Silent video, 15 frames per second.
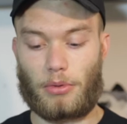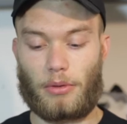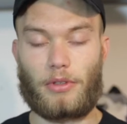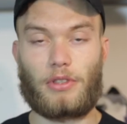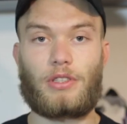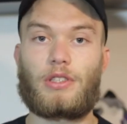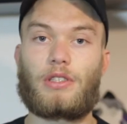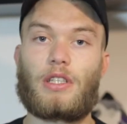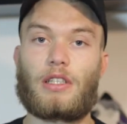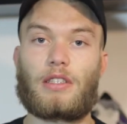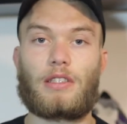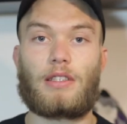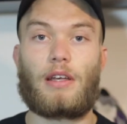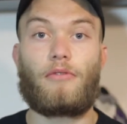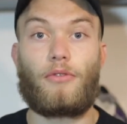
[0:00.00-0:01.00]
probably
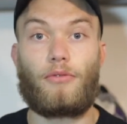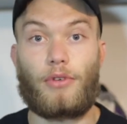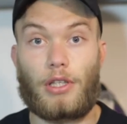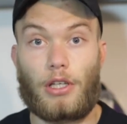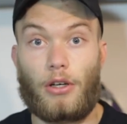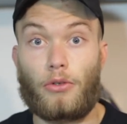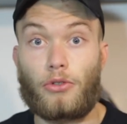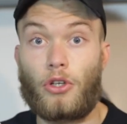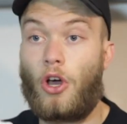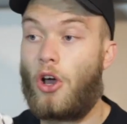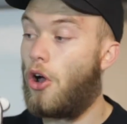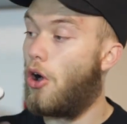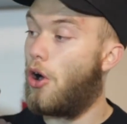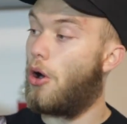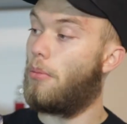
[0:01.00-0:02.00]
six or seven videos
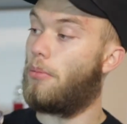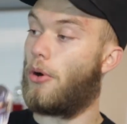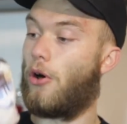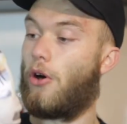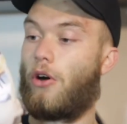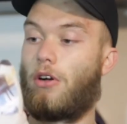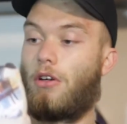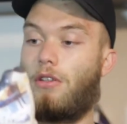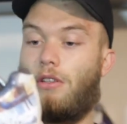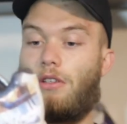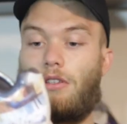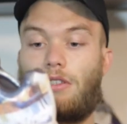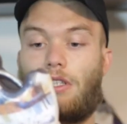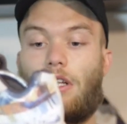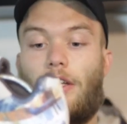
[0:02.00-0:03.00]
but
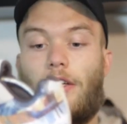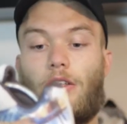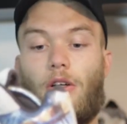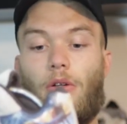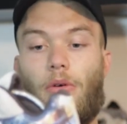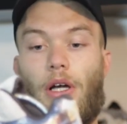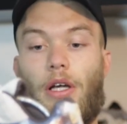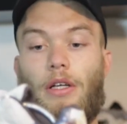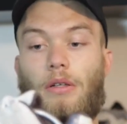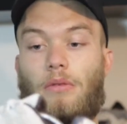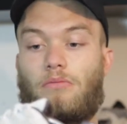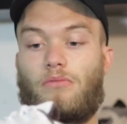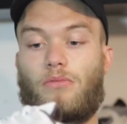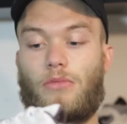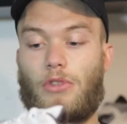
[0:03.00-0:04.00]
it's a clean colorway
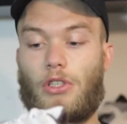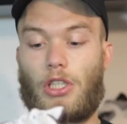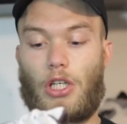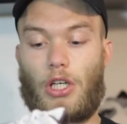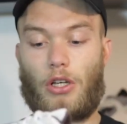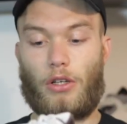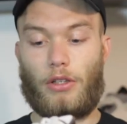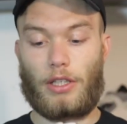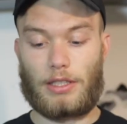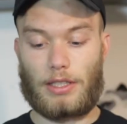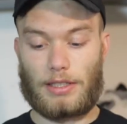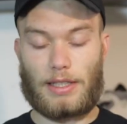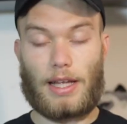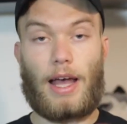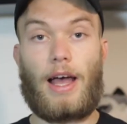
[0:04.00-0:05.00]
this
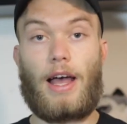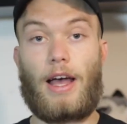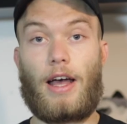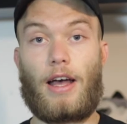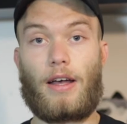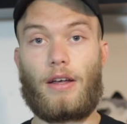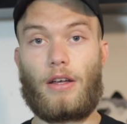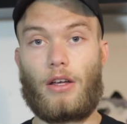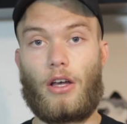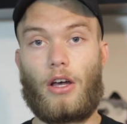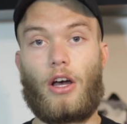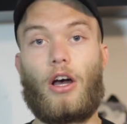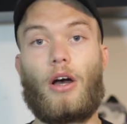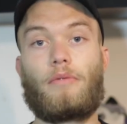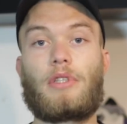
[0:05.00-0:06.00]
is the Hare
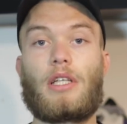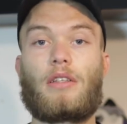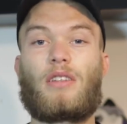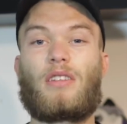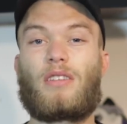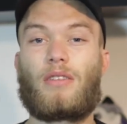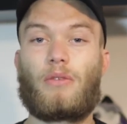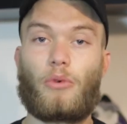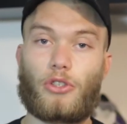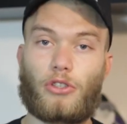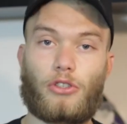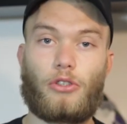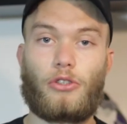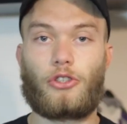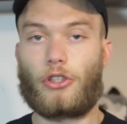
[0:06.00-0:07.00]
uh, did
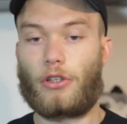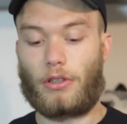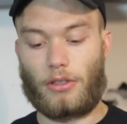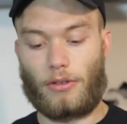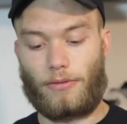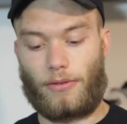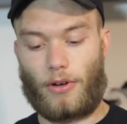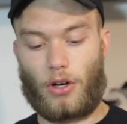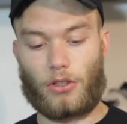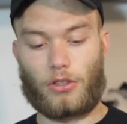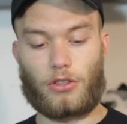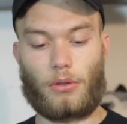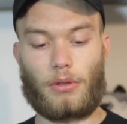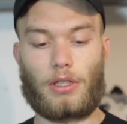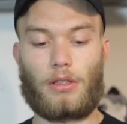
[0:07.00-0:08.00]
wasn't too sure on the
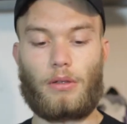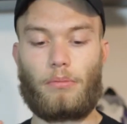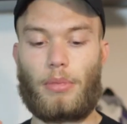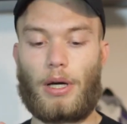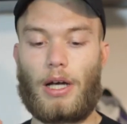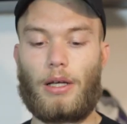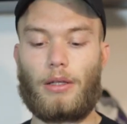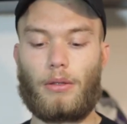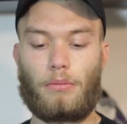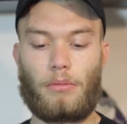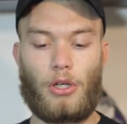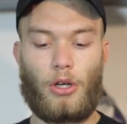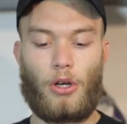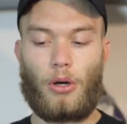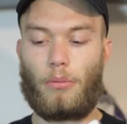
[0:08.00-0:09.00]
fox so I didn't buy them
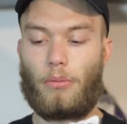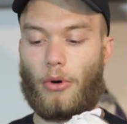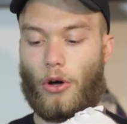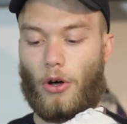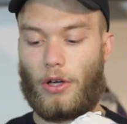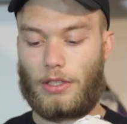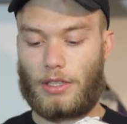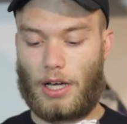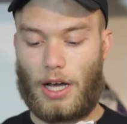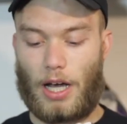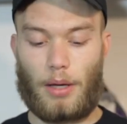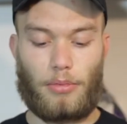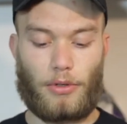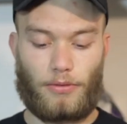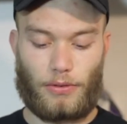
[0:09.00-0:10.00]
but it's a
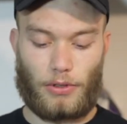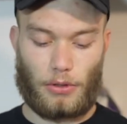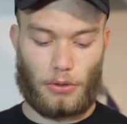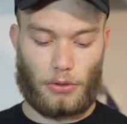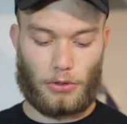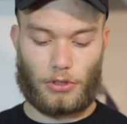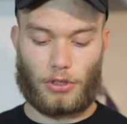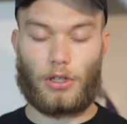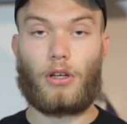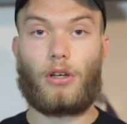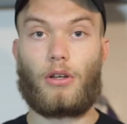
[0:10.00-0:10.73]
hyper fused